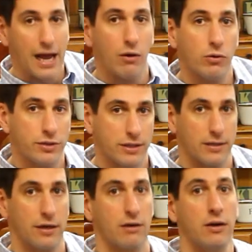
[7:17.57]
doweled
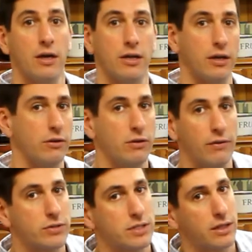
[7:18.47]
in there.
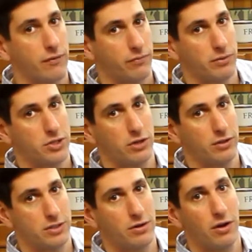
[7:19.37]
You'd never see that from a
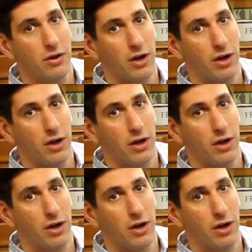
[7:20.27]
chair that's